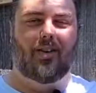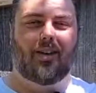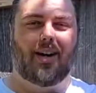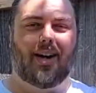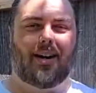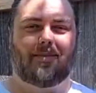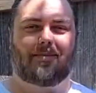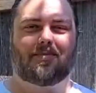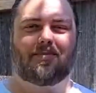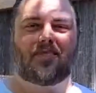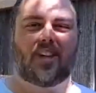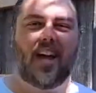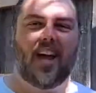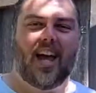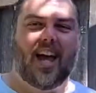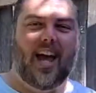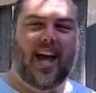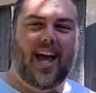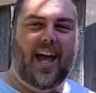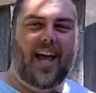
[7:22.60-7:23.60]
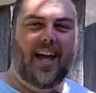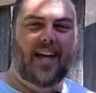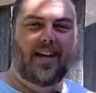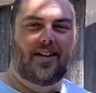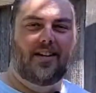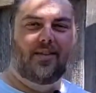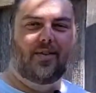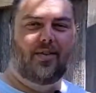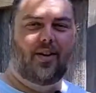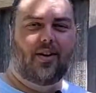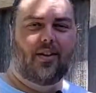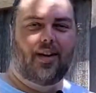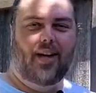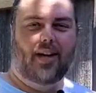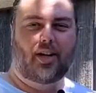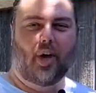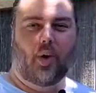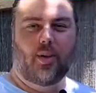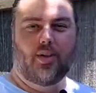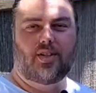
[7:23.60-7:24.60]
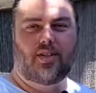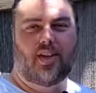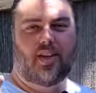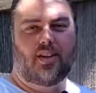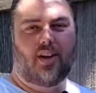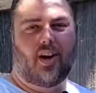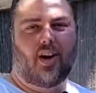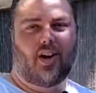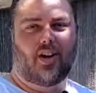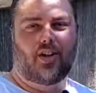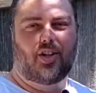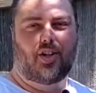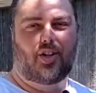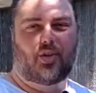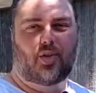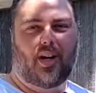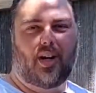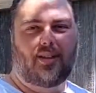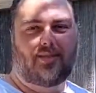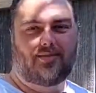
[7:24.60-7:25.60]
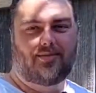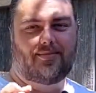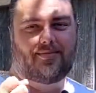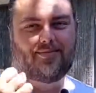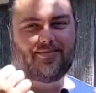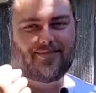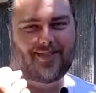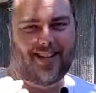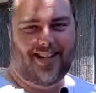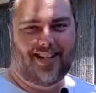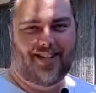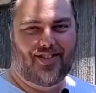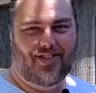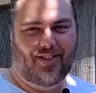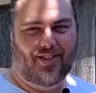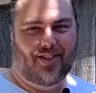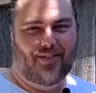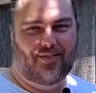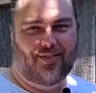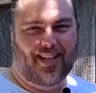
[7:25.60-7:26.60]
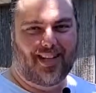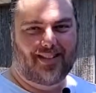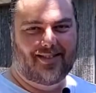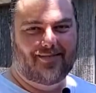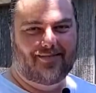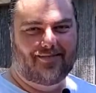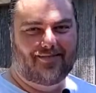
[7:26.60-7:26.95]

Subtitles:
right. And like always, the harder you train, easier the fight.